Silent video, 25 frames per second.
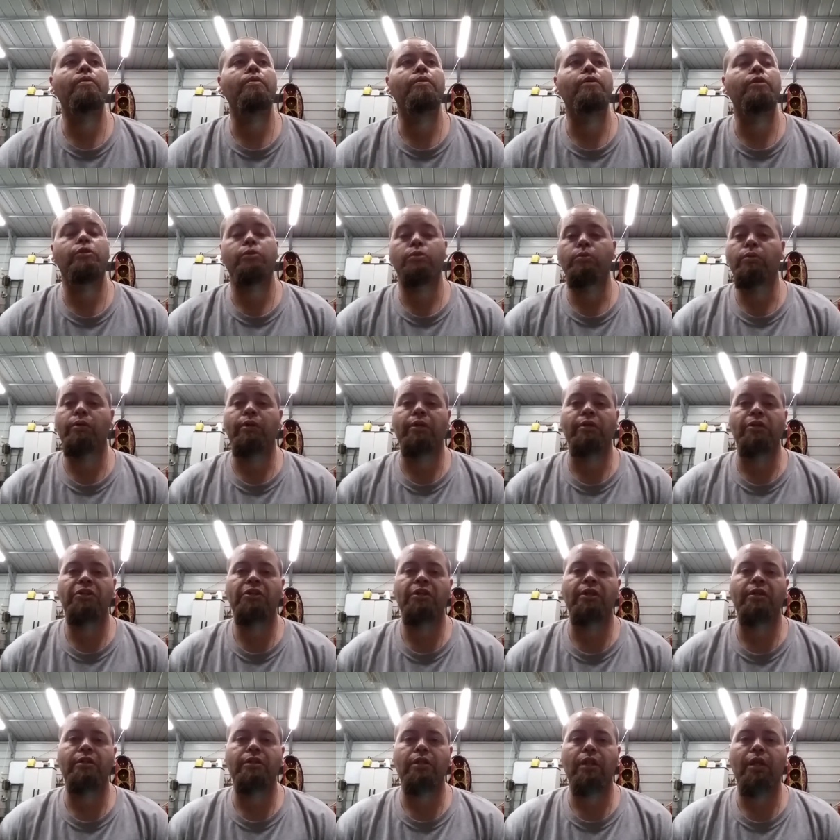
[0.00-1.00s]
it's the one that
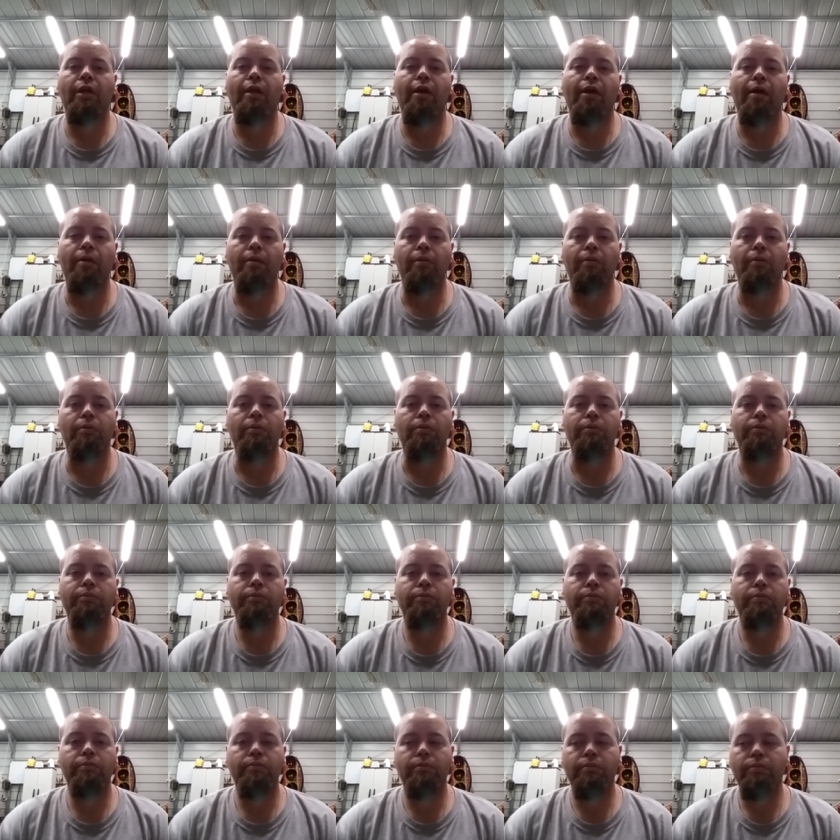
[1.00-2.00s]
chicks lay out on
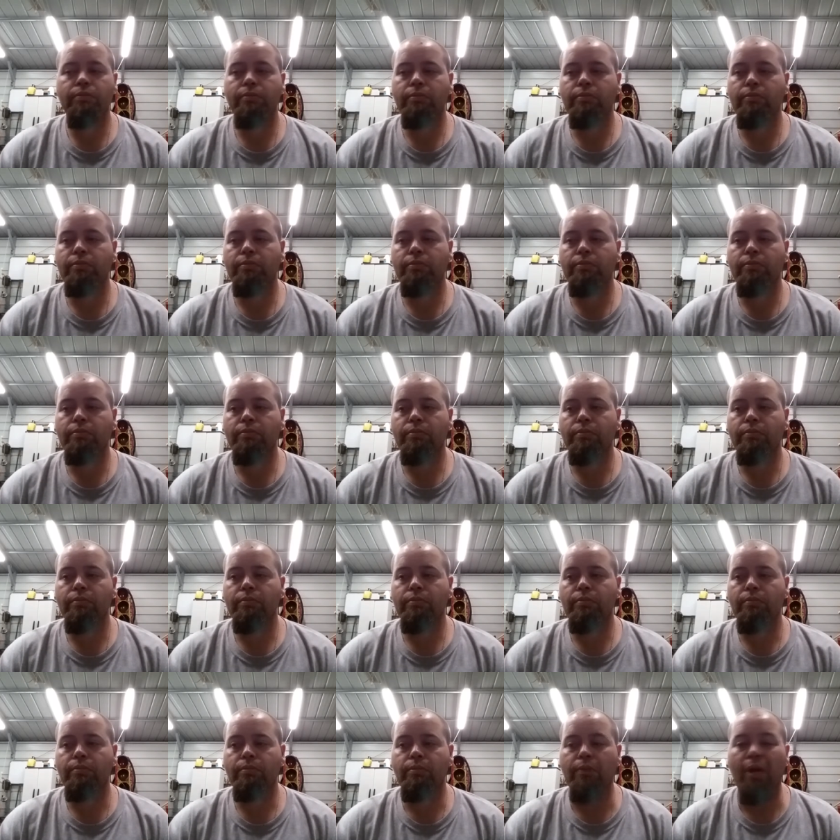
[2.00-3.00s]

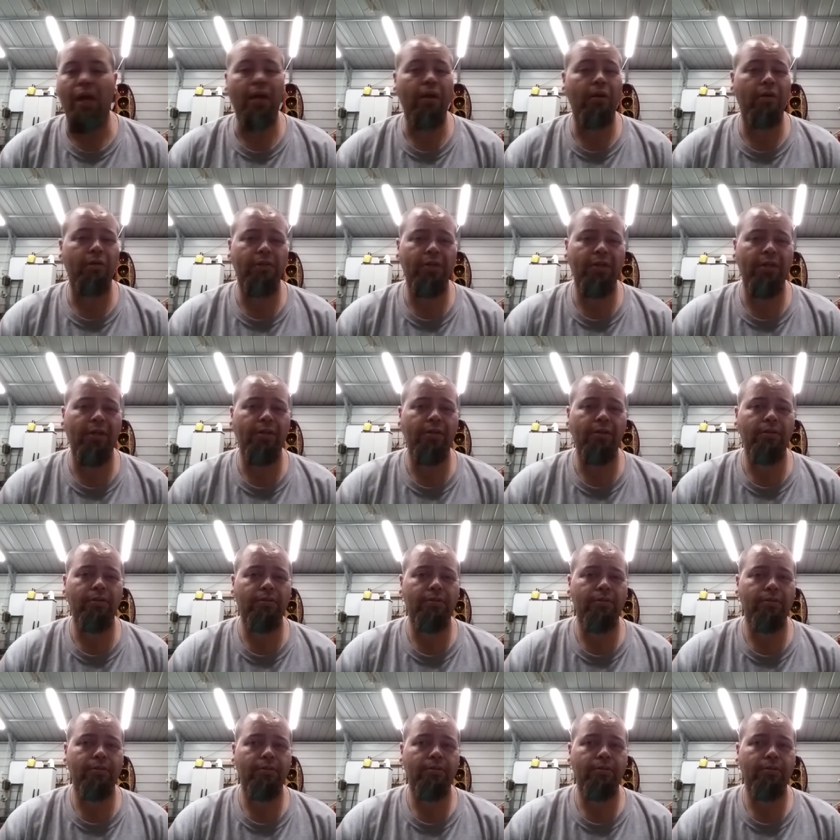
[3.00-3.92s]
patio chairs.